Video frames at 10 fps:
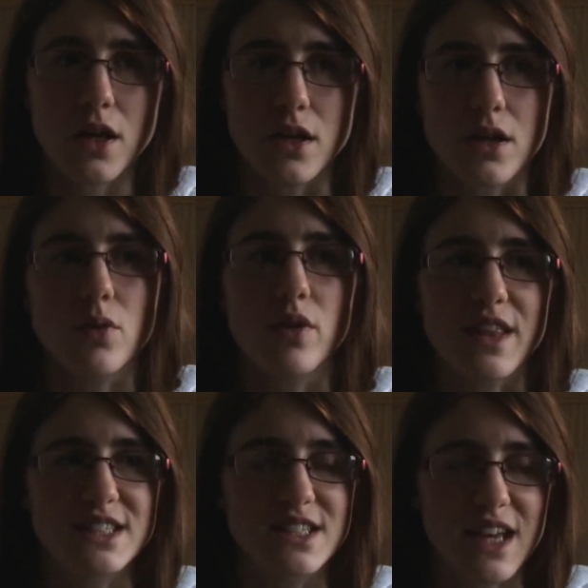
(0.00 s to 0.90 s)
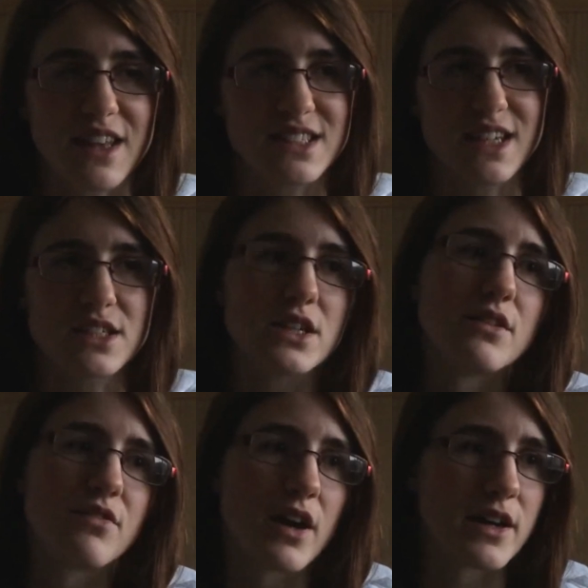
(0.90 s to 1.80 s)
you know what, that's actually a
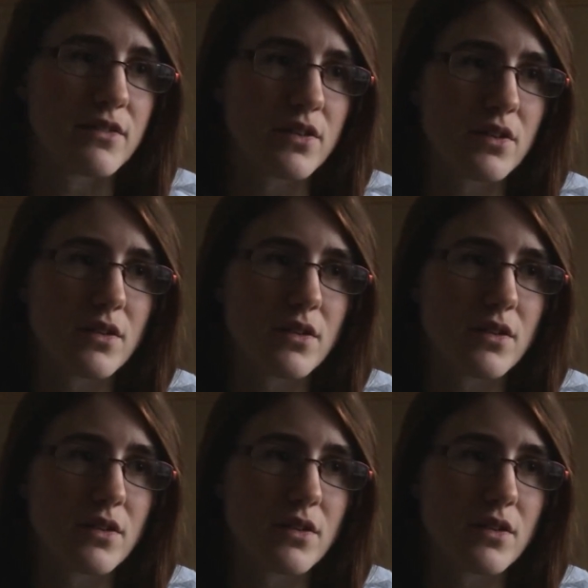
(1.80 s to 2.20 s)
5.